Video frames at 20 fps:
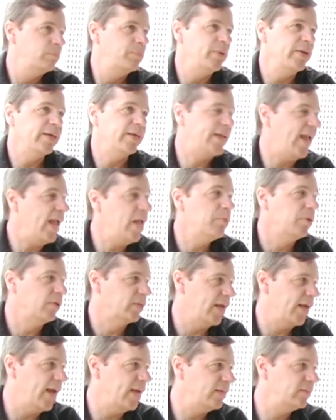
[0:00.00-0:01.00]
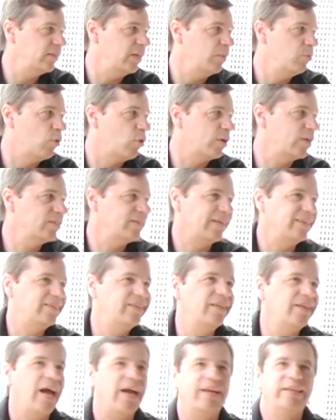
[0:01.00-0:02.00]
being cable cast anymore because
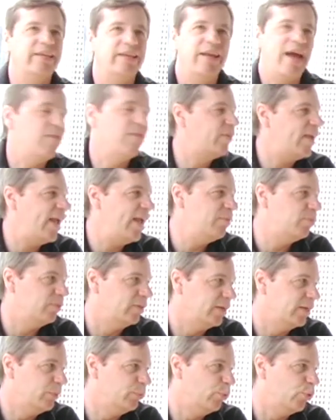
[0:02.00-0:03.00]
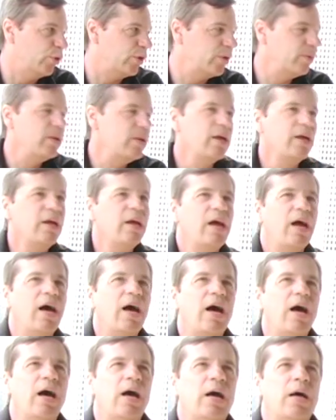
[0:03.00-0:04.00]
I didn't have cable anymore.
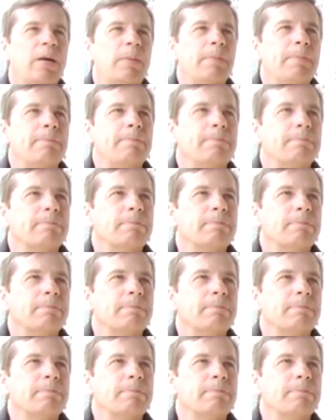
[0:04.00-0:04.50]
Yeah.